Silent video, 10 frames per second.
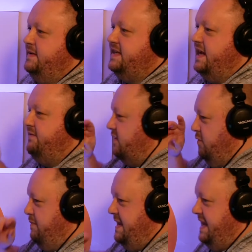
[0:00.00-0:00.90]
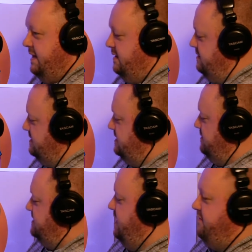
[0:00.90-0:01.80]
It's kind of a little mini
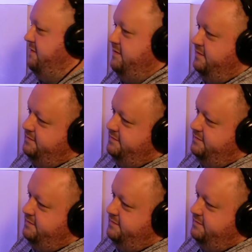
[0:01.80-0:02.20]
stump Steph.